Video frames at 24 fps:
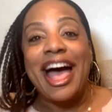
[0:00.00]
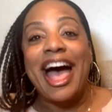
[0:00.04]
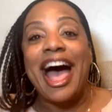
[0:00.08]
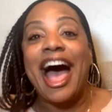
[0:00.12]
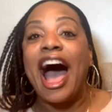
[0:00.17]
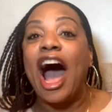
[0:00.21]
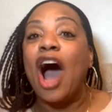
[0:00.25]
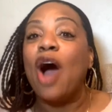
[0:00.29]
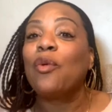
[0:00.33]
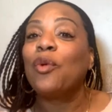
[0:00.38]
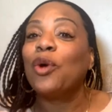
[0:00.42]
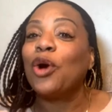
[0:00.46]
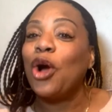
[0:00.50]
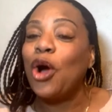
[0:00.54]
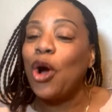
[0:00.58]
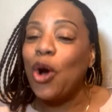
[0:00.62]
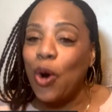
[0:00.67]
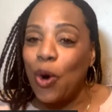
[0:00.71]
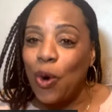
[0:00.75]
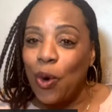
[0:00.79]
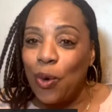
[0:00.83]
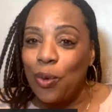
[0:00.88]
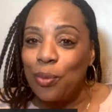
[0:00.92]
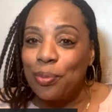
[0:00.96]
our
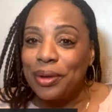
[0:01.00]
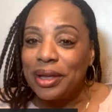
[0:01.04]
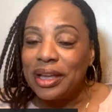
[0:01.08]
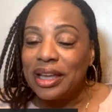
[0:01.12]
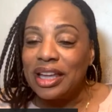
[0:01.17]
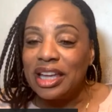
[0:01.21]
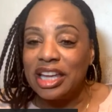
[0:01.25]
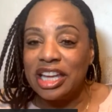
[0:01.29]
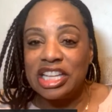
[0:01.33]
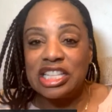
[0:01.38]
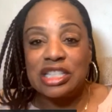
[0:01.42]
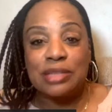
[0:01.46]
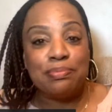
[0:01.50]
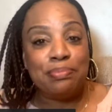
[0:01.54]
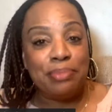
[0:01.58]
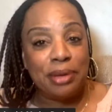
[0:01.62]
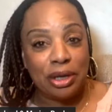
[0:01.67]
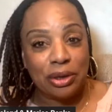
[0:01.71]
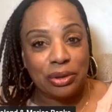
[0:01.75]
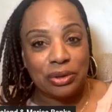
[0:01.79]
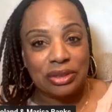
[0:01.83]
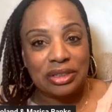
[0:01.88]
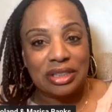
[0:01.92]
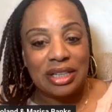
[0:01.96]
hope is
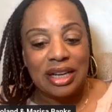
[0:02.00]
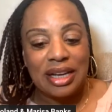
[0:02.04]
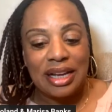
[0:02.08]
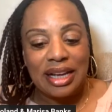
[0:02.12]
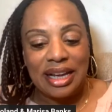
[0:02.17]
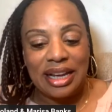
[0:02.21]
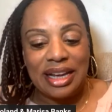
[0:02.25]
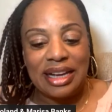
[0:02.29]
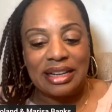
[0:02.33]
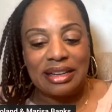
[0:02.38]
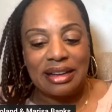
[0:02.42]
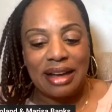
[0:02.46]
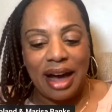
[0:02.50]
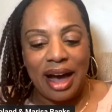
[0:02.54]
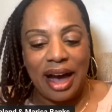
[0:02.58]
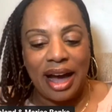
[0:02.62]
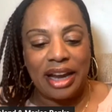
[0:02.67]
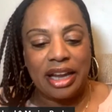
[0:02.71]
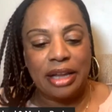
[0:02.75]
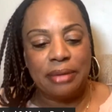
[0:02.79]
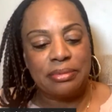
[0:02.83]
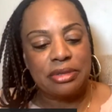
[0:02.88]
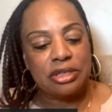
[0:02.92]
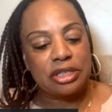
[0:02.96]
built in
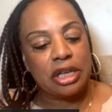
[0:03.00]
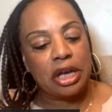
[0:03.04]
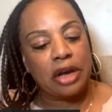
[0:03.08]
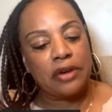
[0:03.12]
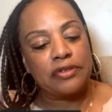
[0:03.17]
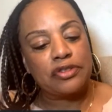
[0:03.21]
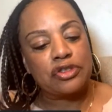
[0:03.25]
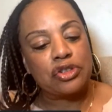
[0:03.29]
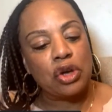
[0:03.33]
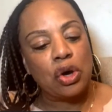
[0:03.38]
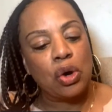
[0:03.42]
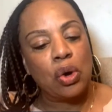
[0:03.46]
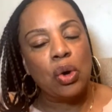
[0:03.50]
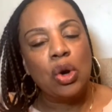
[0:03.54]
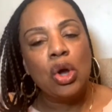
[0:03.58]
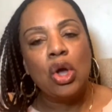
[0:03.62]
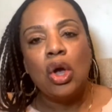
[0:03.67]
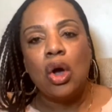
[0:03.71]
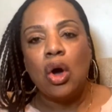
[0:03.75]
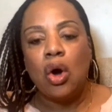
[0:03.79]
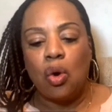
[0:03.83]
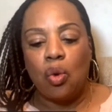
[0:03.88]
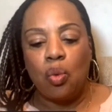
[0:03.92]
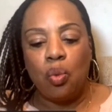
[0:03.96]
God himself. So
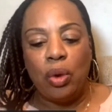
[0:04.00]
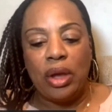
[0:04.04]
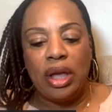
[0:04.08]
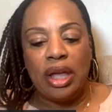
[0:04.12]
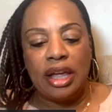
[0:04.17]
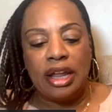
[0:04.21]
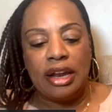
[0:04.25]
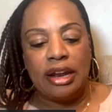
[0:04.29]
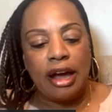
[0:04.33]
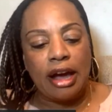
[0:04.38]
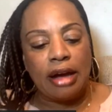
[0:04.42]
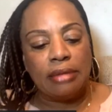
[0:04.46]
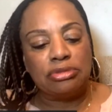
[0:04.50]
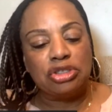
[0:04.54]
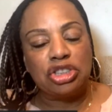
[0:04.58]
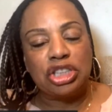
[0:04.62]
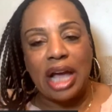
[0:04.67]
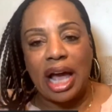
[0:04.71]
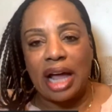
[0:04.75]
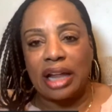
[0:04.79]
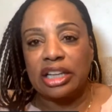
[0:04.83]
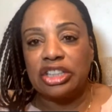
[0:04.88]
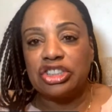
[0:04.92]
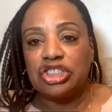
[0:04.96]
when
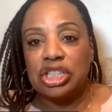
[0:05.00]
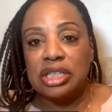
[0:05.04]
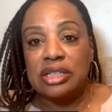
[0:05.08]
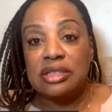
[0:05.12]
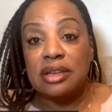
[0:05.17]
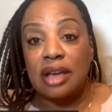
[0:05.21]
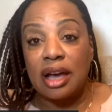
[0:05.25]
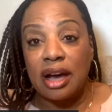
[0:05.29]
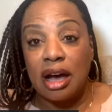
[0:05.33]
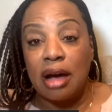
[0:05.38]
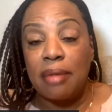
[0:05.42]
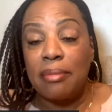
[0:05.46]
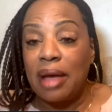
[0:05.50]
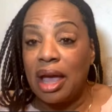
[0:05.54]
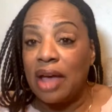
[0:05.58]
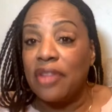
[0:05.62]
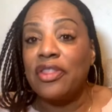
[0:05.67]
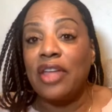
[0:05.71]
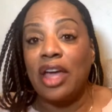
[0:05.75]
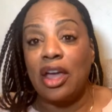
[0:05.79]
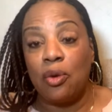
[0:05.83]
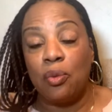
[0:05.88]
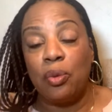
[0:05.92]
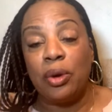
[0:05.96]
challenges come, and
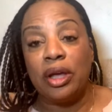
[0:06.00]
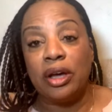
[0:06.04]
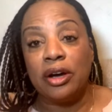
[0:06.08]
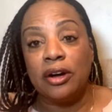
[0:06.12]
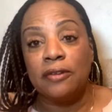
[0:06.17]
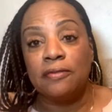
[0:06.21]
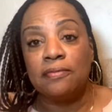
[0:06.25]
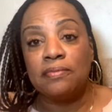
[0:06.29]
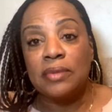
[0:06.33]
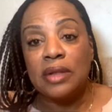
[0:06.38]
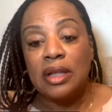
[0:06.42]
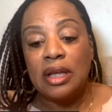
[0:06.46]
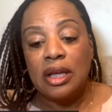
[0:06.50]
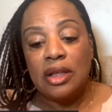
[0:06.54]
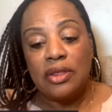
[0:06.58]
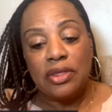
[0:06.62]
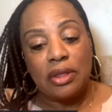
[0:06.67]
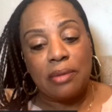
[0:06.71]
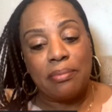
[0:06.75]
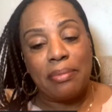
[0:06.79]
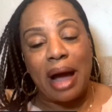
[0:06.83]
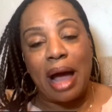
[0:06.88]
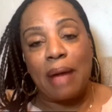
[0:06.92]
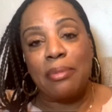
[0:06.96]
they will,
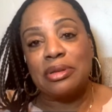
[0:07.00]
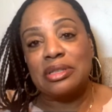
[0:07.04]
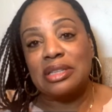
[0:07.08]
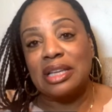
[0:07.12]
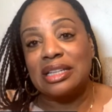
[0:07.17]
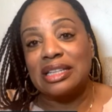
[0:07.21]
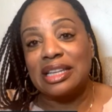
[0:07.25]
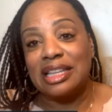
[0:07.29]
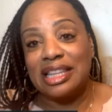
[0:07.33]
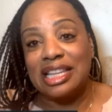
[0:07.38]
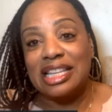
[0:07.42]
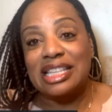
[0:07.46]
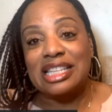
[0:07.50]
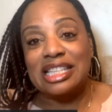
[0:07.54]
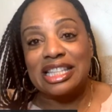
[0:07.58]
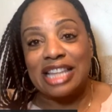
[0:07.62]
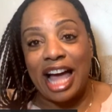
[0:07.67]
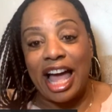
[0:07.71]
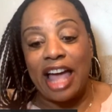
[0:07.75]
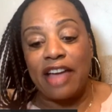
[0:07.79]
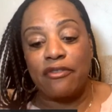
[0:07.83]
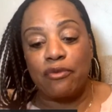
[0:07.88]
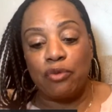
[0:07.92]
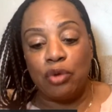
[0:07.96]
the Bible says in this
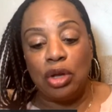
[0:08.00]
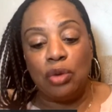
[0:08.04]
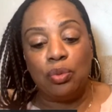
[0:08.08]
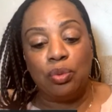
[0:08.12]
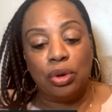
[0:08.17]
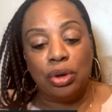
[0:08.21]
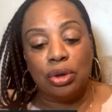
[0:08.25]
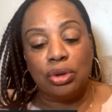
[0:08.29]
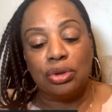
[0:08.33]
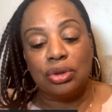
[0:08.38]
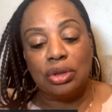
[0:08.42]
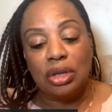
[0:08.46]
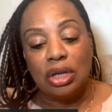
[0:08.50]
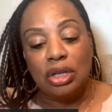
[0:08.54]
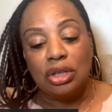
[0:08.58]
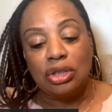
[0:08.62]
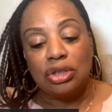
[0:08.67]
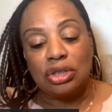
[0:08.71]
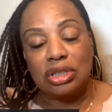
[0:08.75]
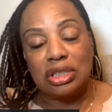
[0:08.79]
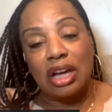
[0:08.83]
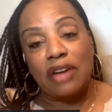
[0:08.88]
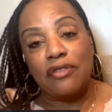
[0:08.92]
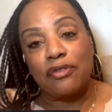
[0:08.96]
life we will
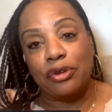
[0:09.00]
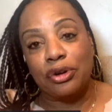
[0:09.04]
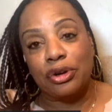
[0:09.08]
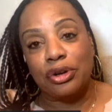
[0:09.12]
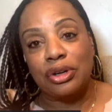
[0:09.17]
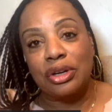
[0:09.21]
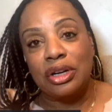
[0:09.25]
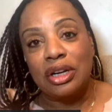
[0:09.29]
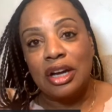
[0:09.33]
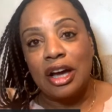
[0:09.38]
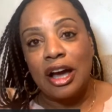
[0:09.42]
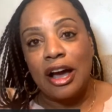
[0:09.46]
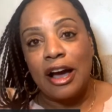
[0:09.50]
suffer